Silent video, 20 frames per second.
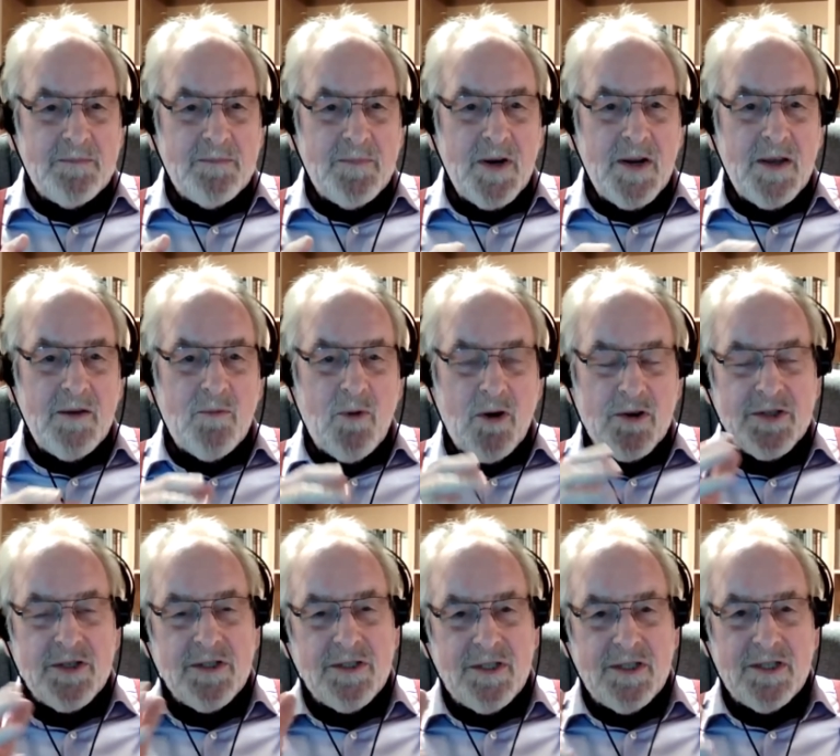But it
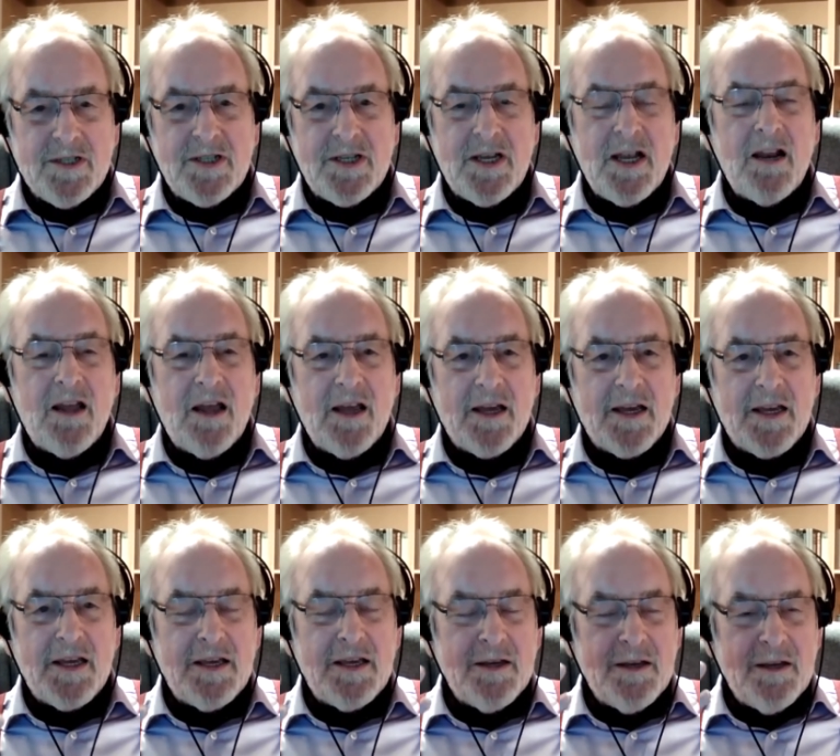wasn't until
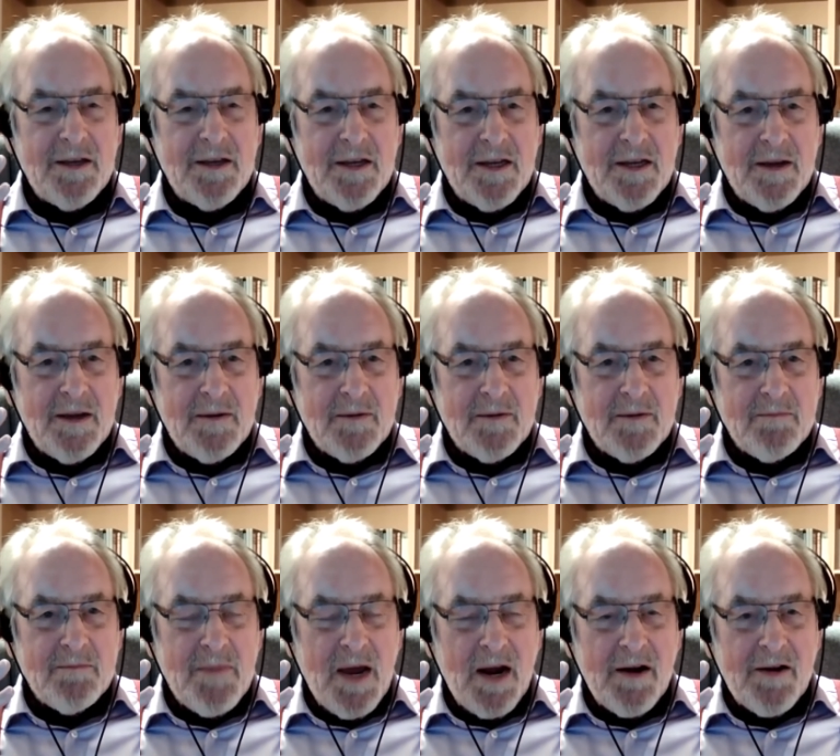I
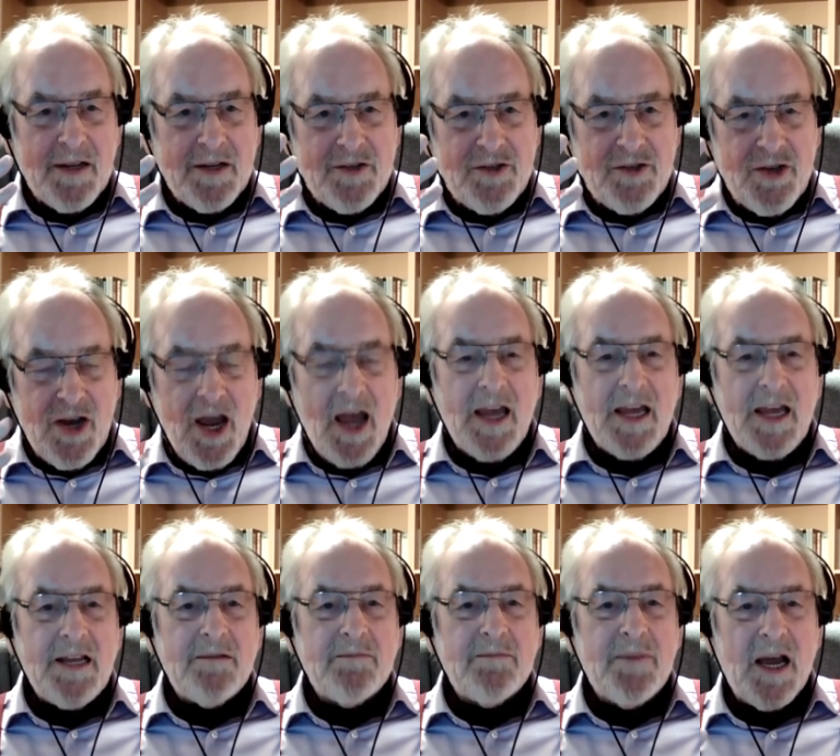married
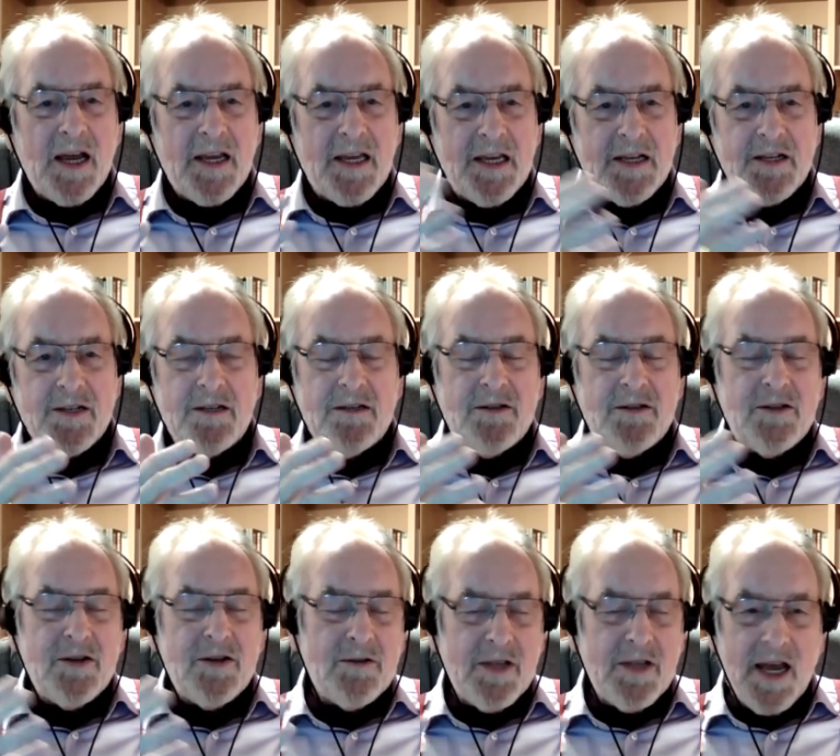Jane back in
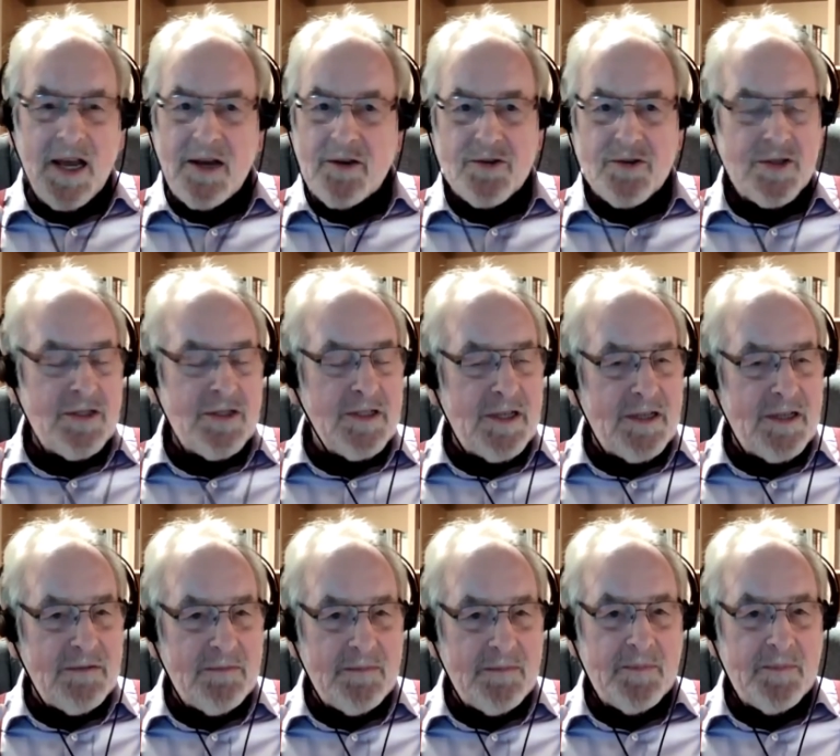2000
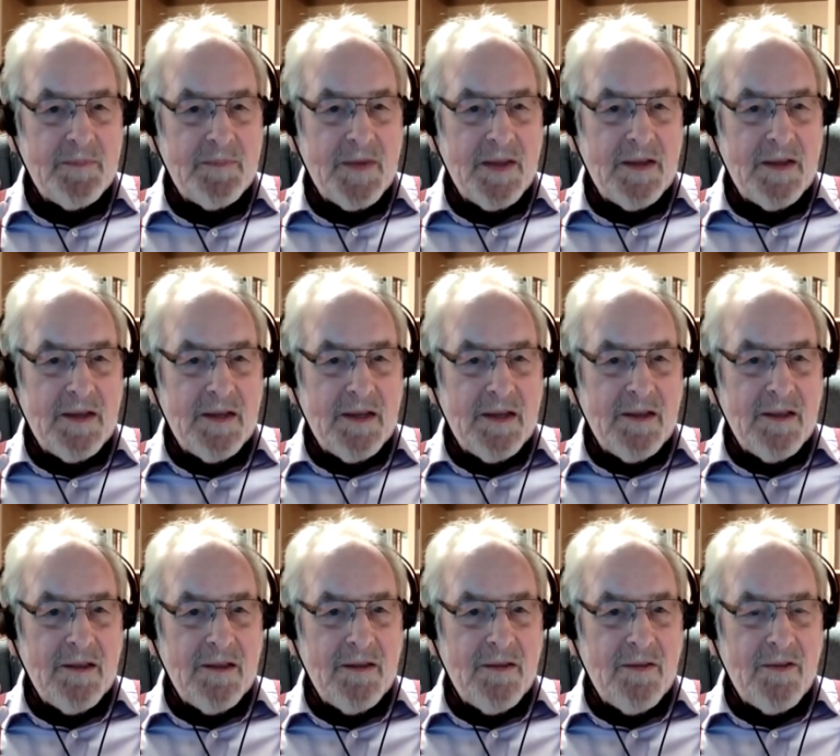
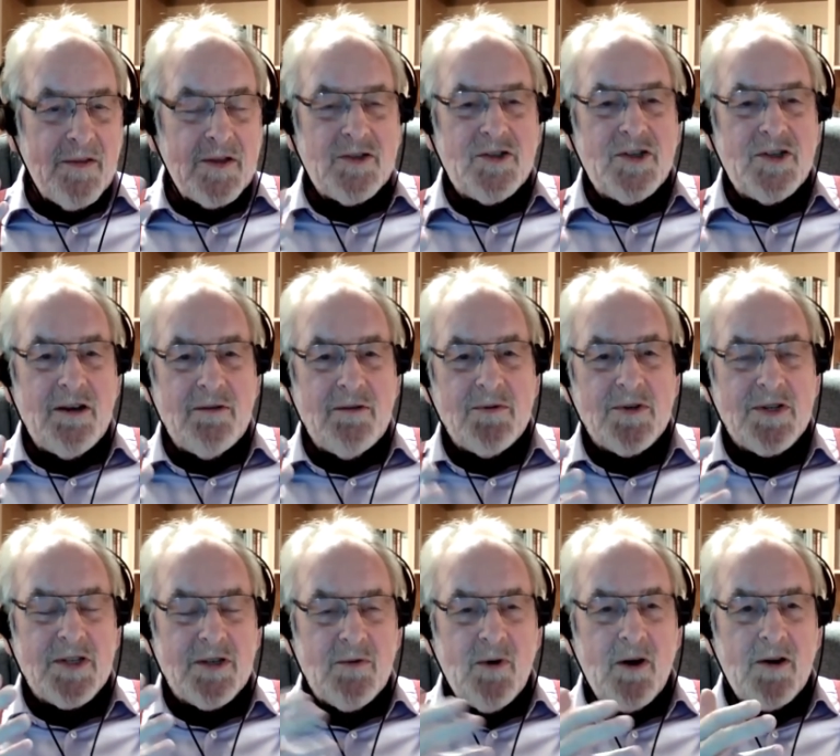that she
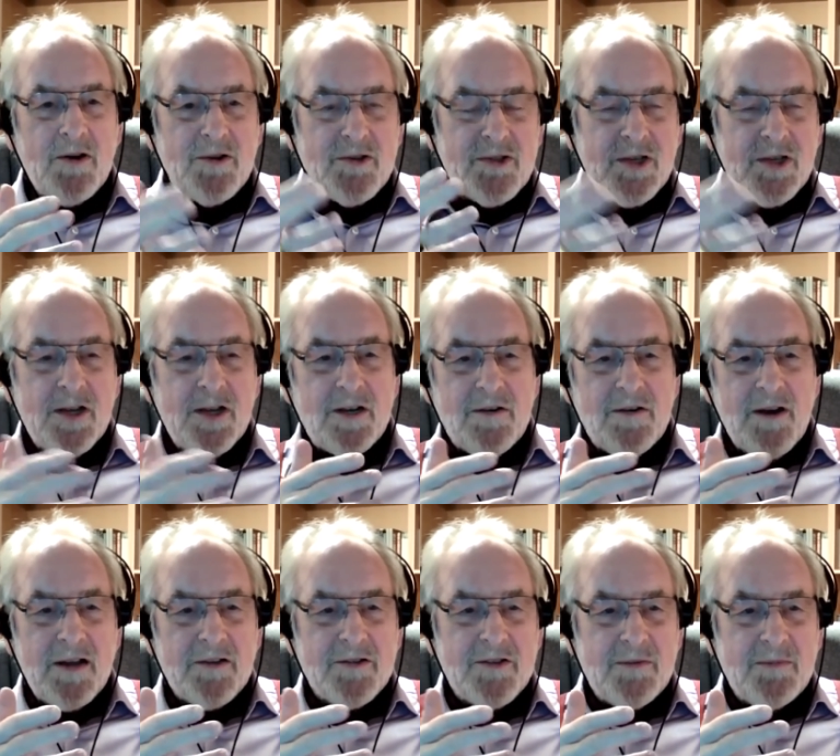was the one who turned
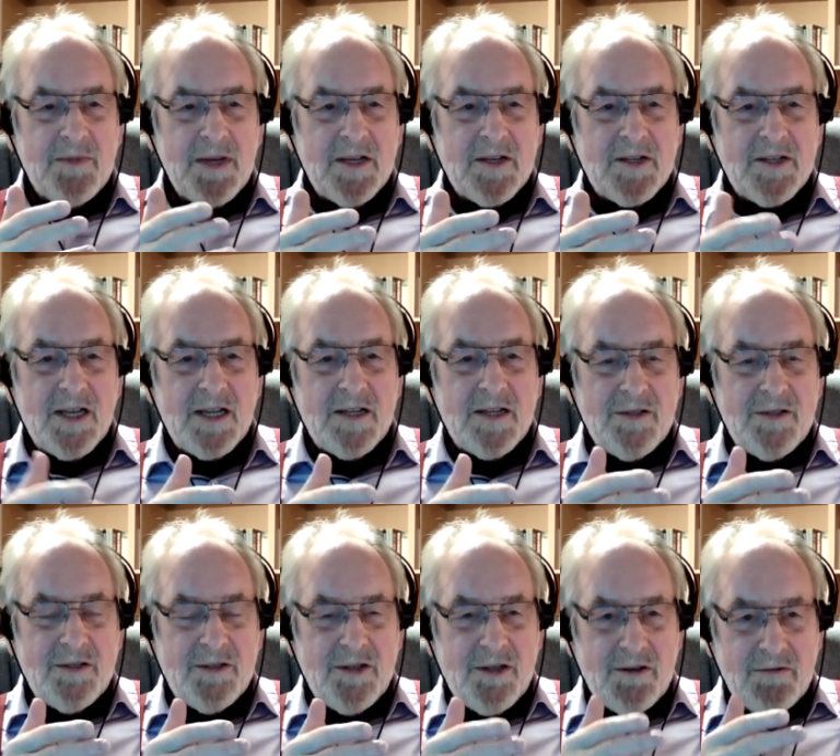around to me and said,
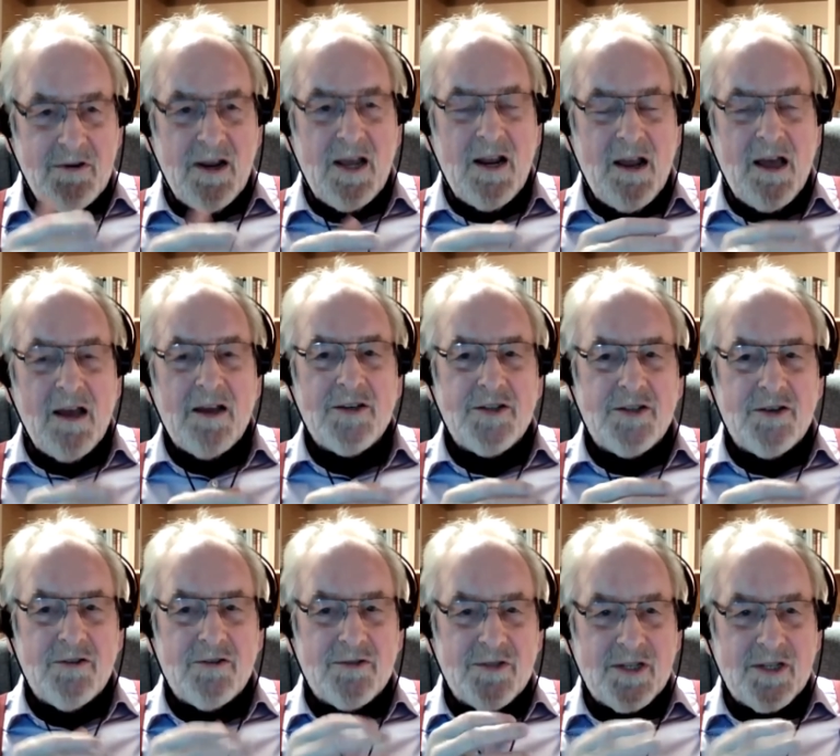Do you realize
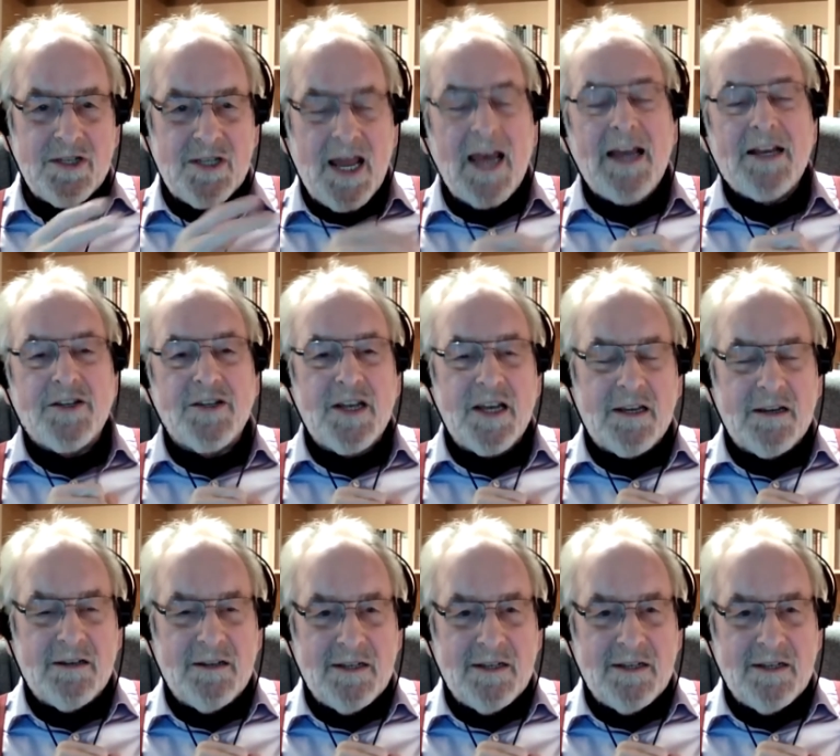you're dyslexic?